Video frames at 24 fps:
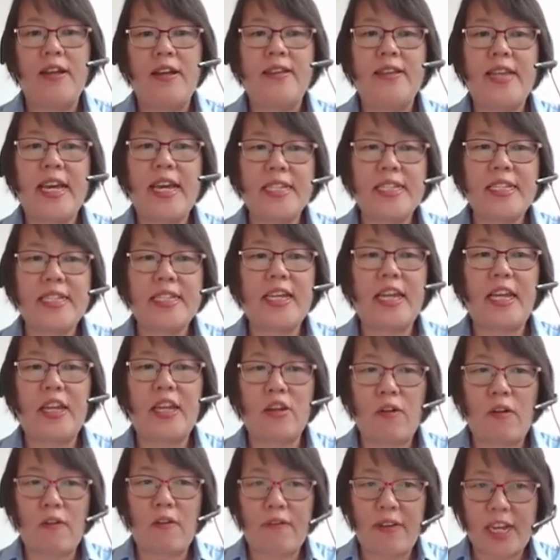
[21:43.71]
This
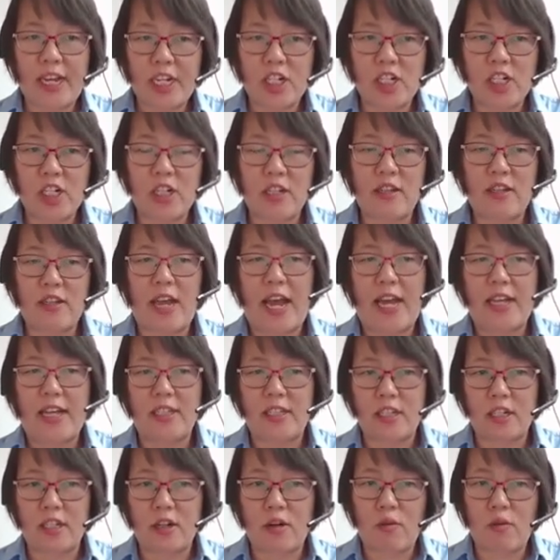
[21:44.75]
innovation
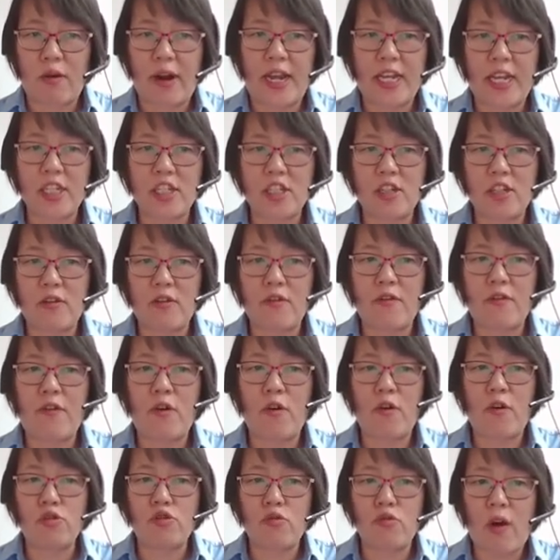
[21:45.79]
is great
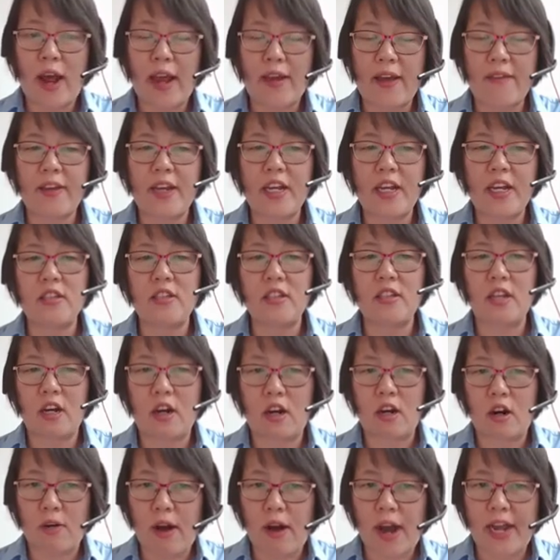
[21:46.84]
for driving the
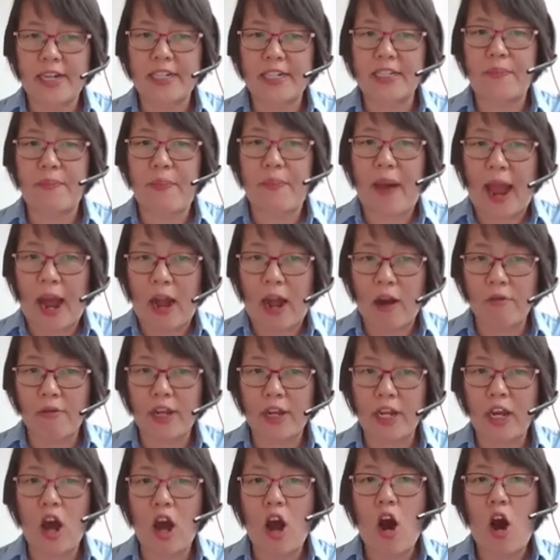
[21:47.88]
correct
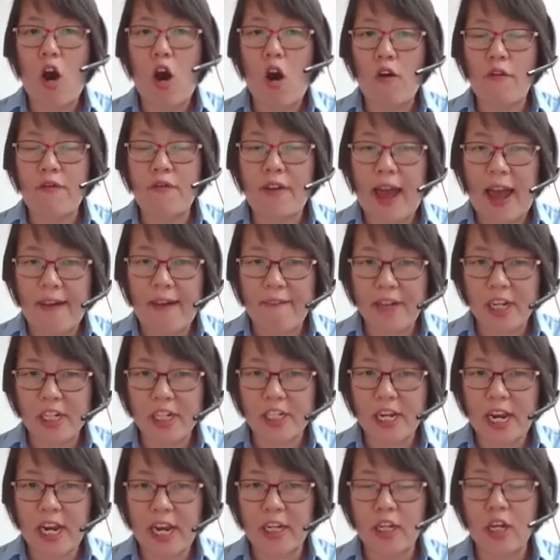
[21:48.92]
pairing of heavy
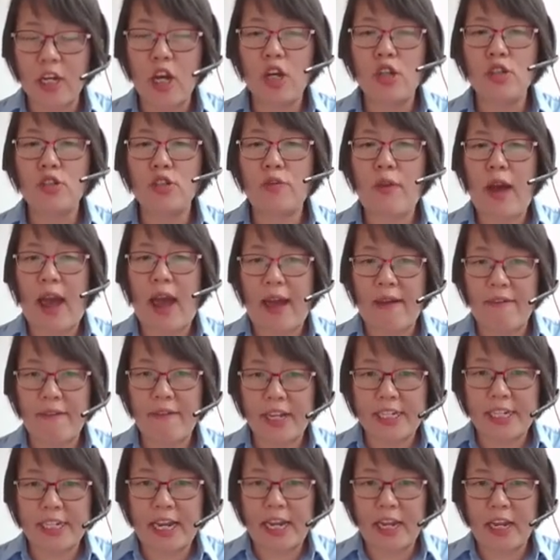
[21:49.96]
chain to heavy
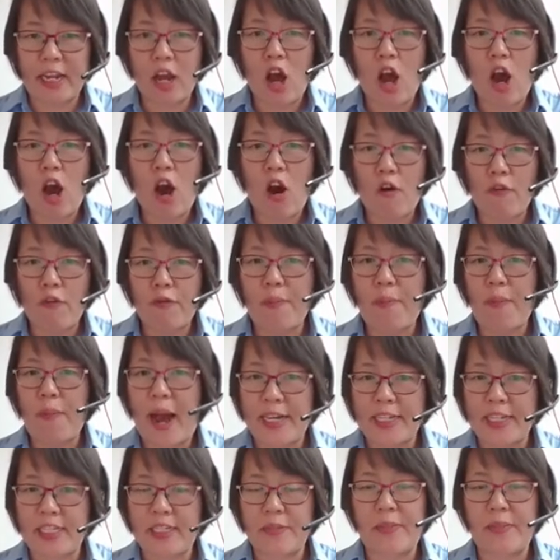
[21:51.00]
chain of
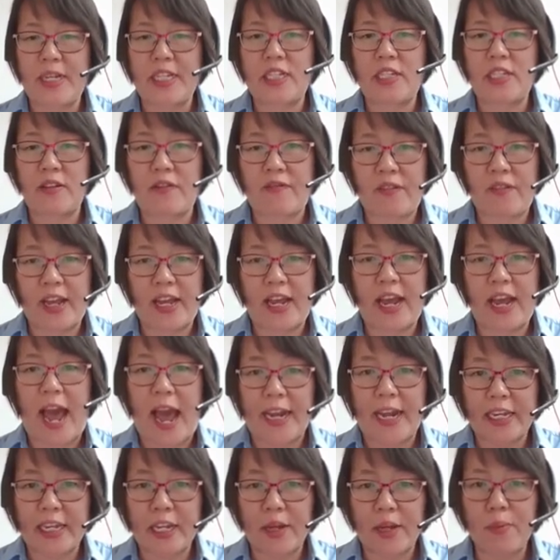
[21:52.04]
bispecific
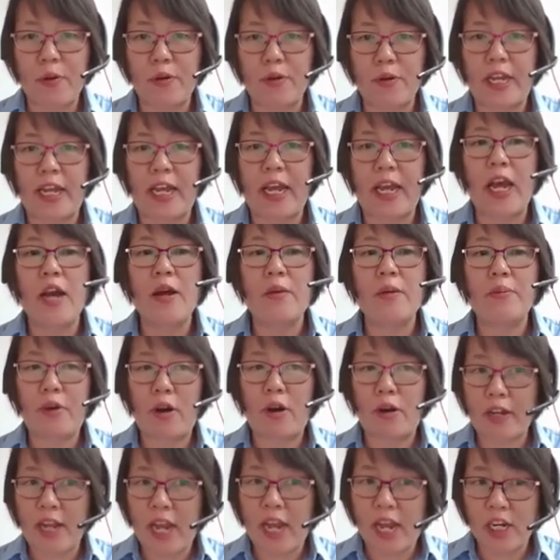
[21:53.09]
antibody
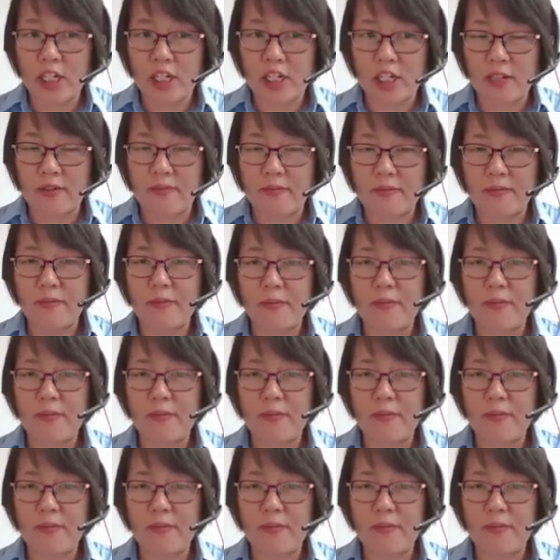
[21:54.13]
production.